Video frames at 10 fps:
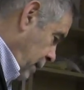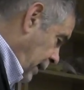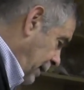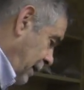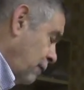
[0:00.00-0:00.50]

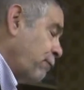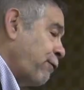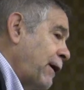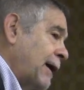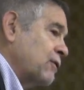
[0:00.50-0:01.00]
that in
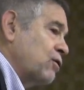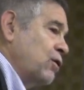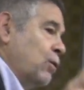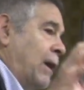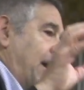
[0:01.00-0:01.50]
France
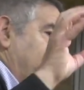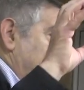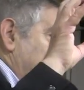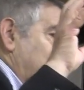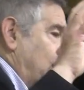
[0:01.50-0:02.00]
you have
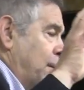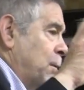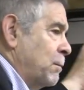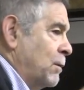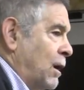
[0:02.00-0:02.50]
the
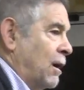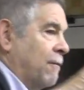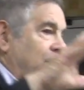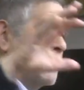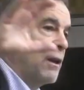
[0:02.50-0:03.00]
problem
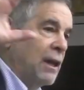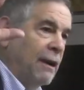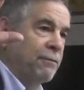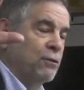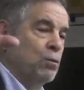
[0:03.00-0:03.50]
of the
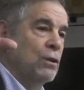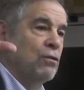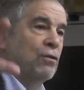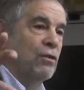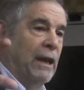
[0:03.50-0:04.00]
left,
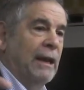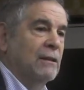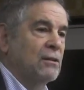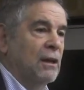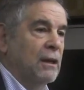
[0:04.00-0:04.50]
which is
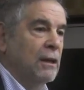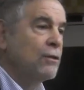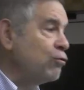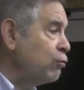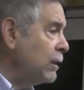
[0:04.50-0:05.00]

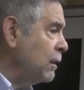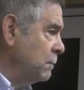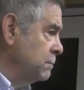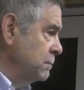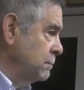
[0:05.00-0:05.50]
anti-Israel,
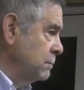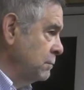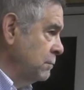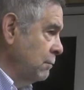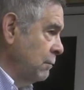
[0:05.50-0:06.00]

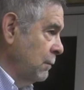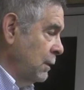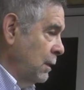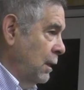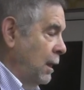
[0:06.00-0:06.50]

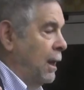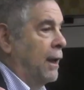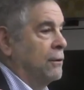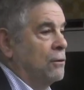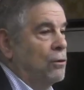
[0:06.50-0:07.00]

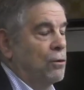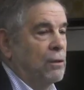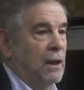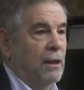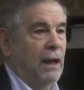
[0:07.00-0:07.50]
and you
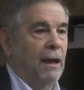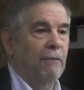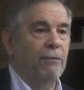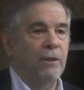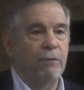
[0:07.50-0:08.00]
then
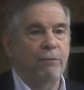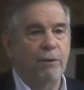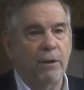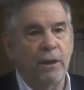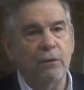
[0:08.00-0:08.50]
have the
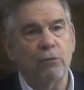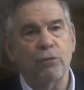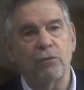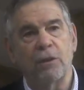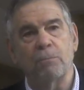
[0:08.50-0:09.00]
very
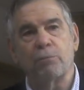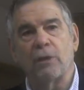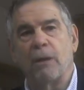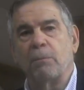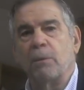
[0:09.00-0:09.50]
interesting
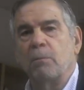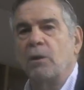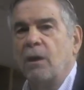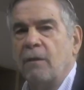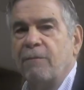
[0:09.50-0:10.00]
problem
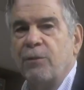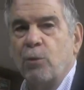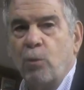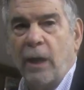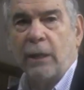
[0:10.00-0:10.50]
of
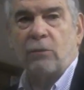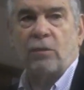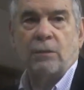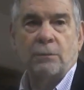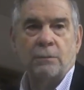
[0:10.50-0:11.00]
the right,